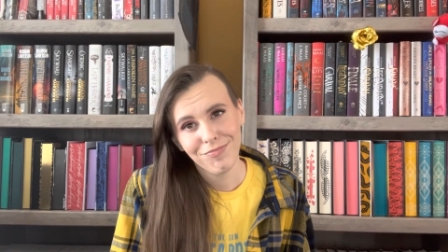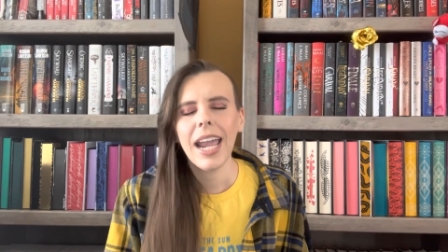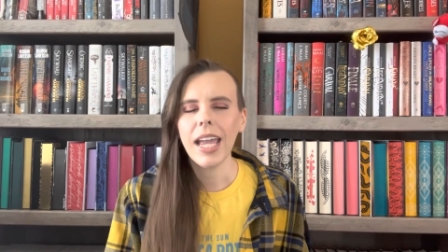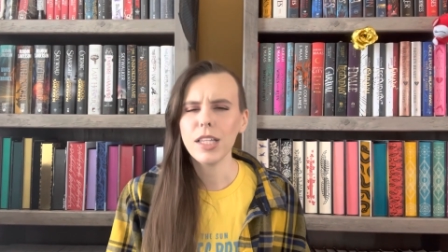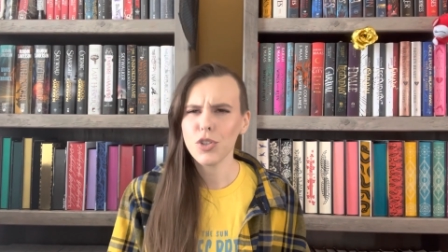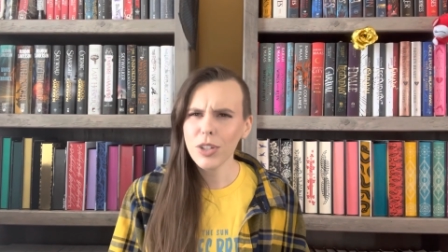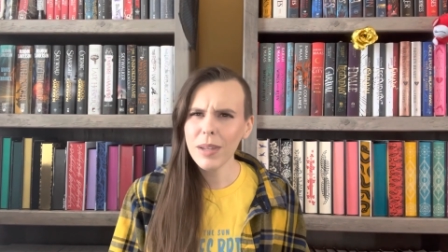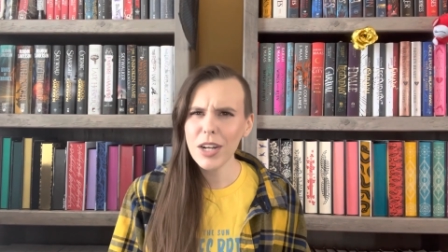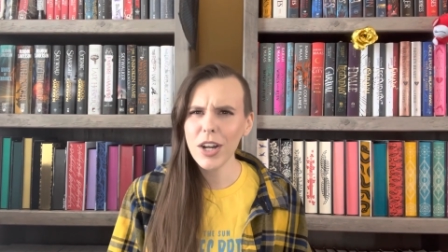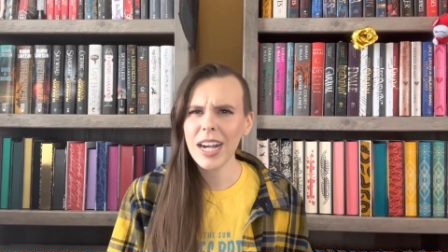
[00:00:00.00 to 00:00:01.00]
In the
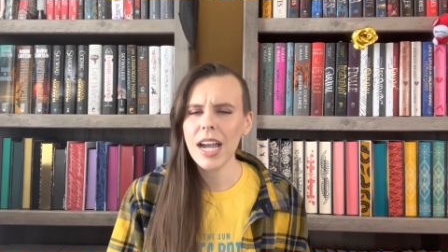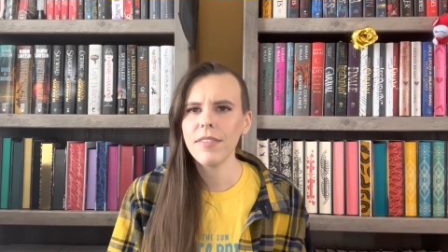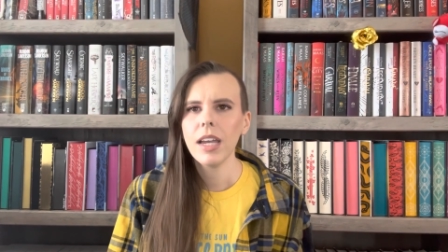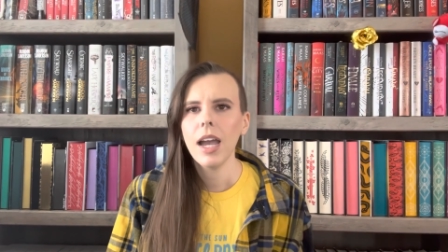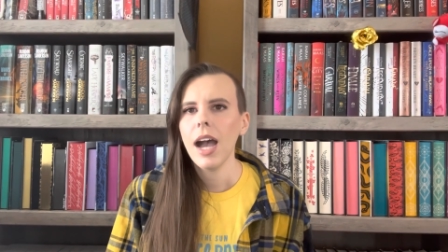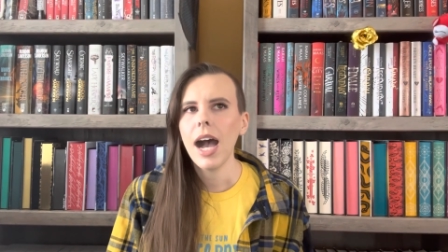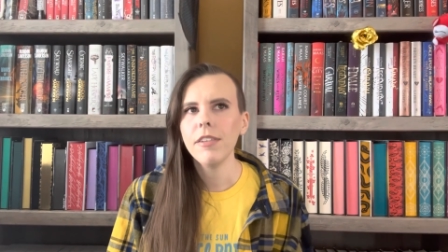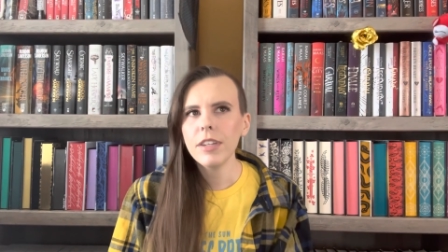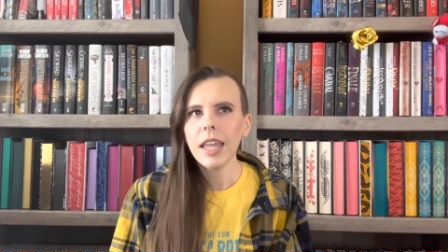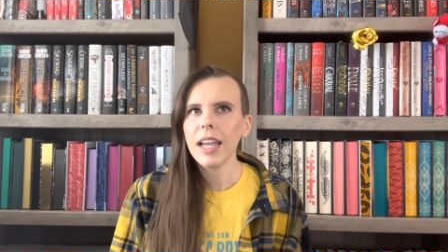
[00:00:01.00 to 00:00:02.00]
Stormlight Archive, I
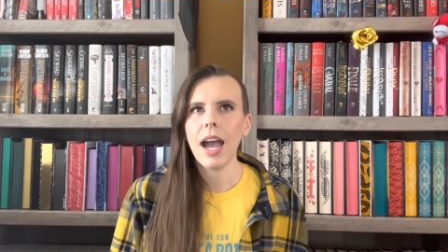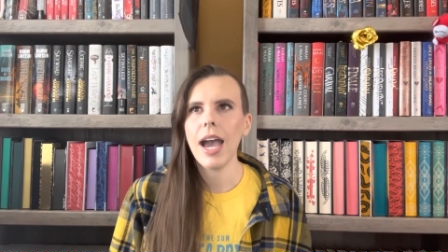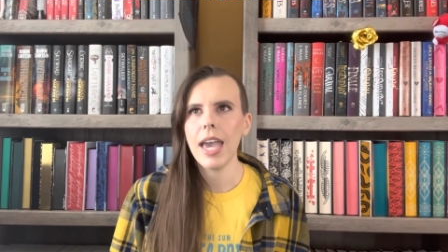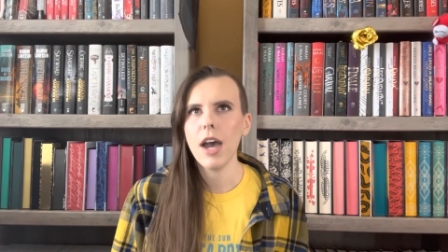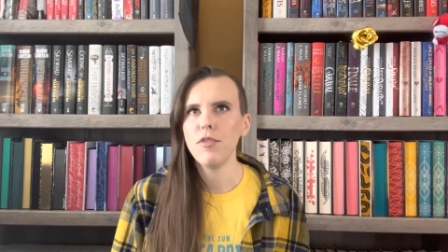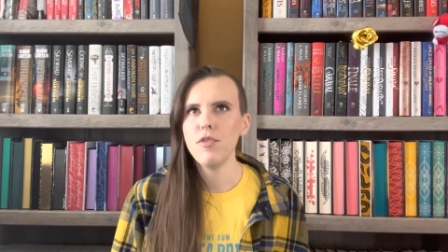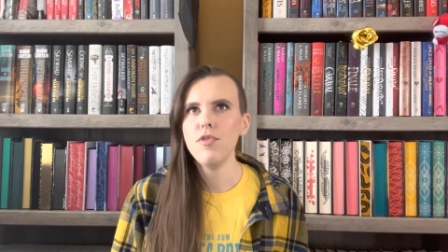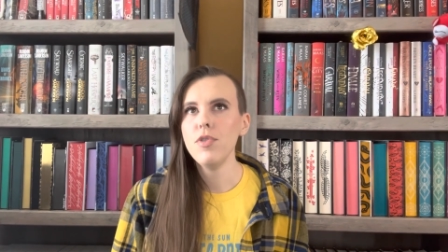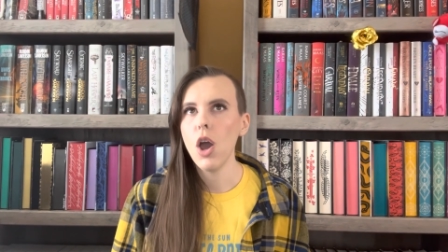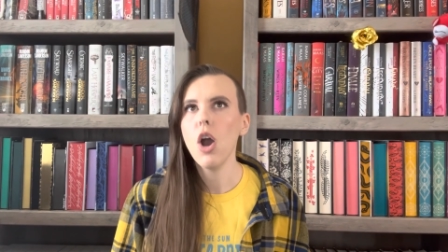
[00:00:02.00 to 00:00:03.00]
feel like I have
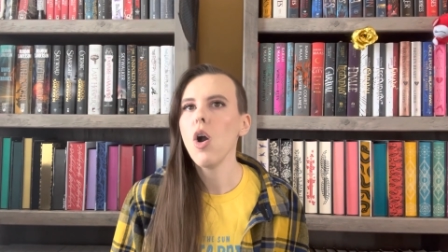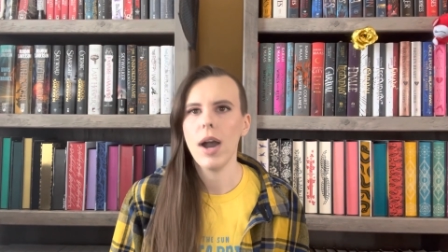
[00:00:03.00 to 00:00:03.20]
no